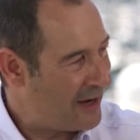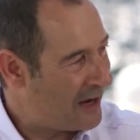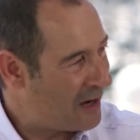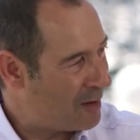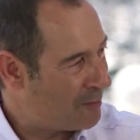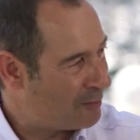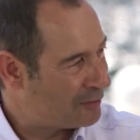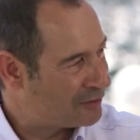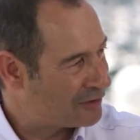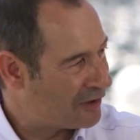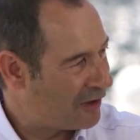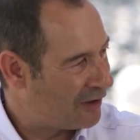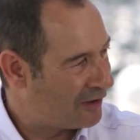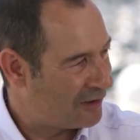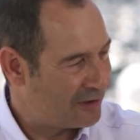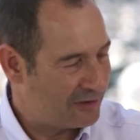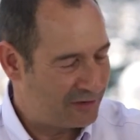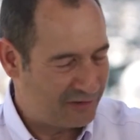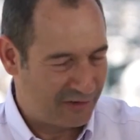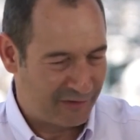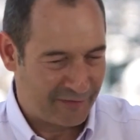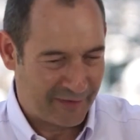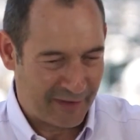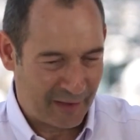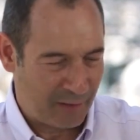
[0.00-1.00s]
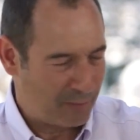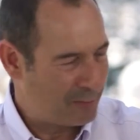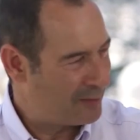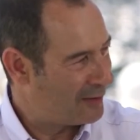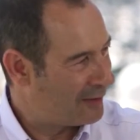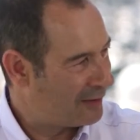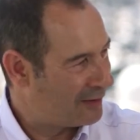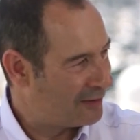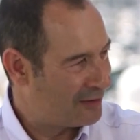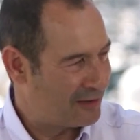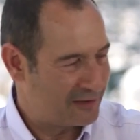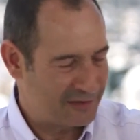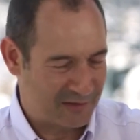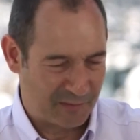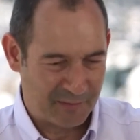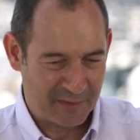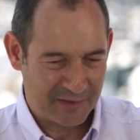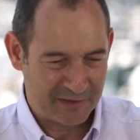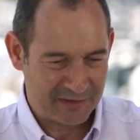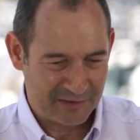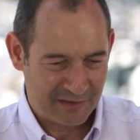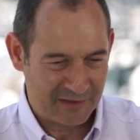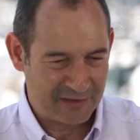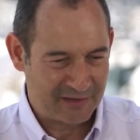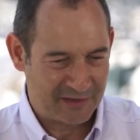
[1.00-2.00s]
Amazon is developing as a
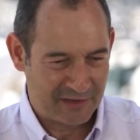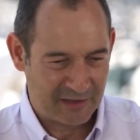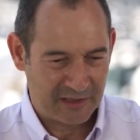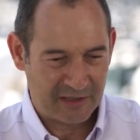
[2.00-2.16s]
business,